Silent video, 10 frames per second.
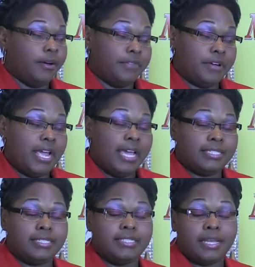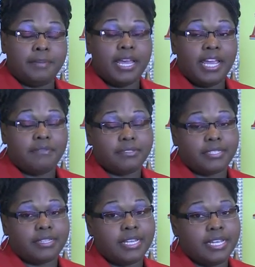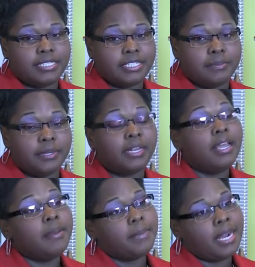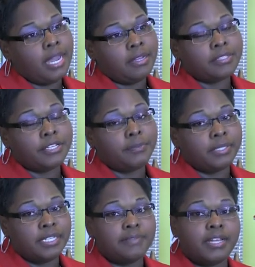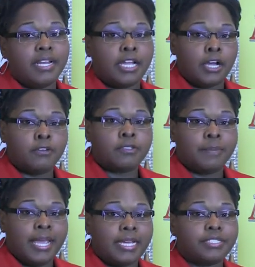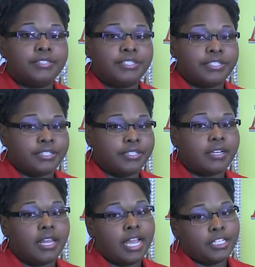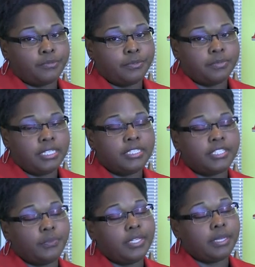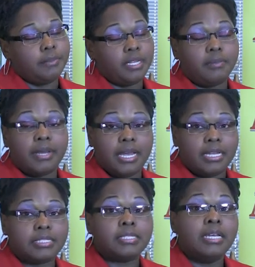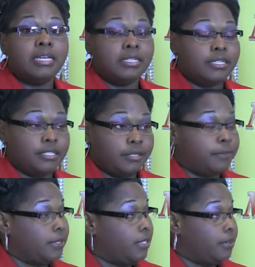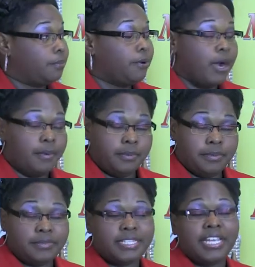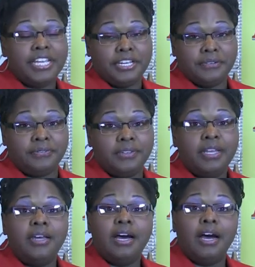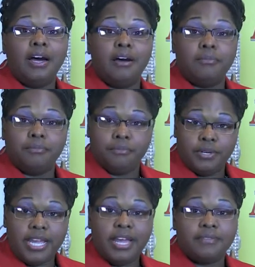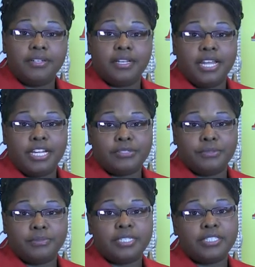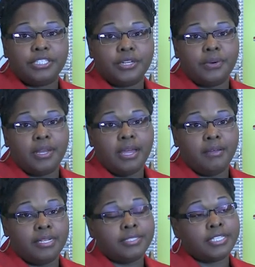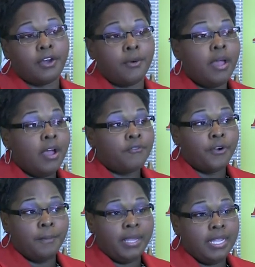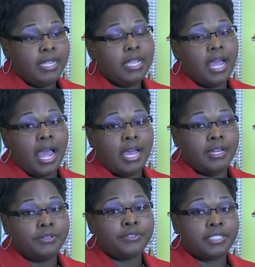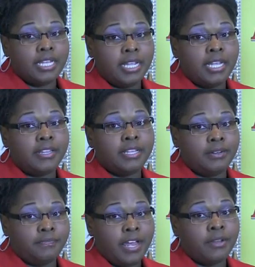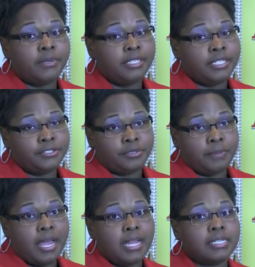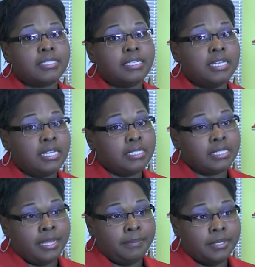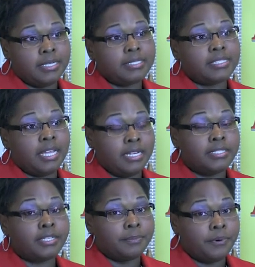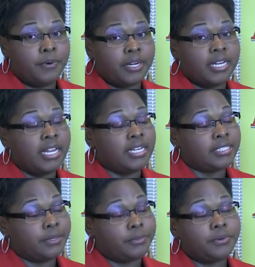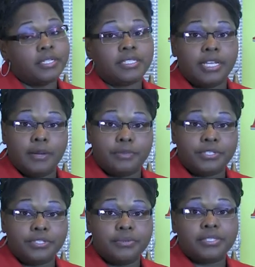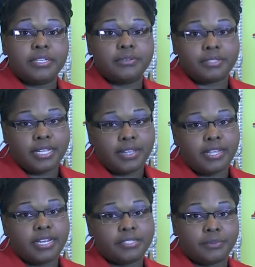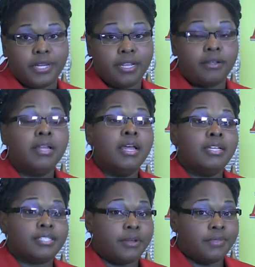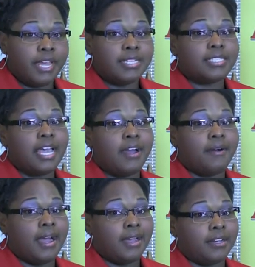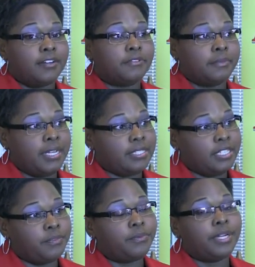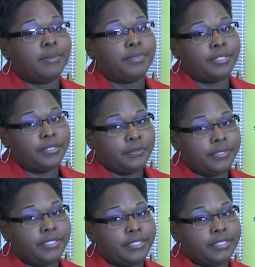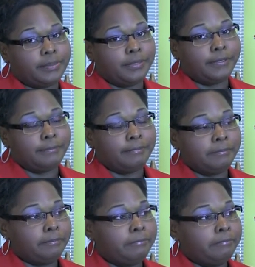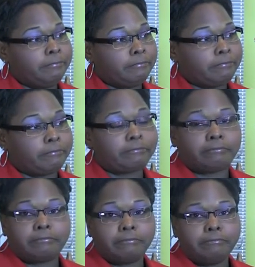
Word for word: of their actions and behaviors that they exhibit. But I also believe that it goes back to just good classroom teaching. We can minimize discipline problems if uh, we have good classroom teaching going on. And so for me, I understand that following district policy is a must and it's important. And it's important to help the students understand that as well. So that's how I govern myself when I'm dealing with discipline. Quite